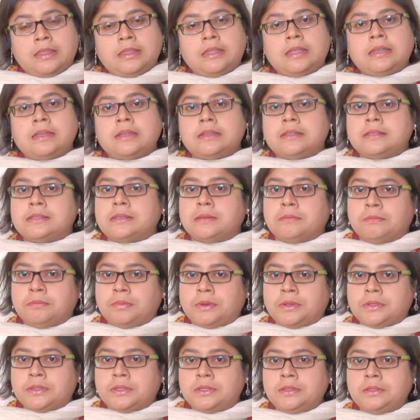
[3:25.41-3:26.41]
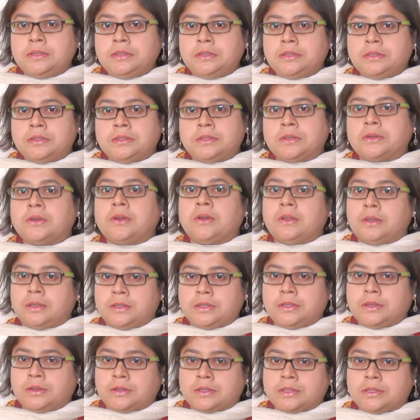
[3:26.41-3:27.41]
then it is important to call
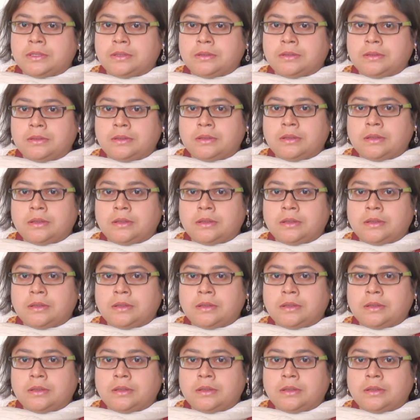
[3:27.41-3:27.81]
a doctor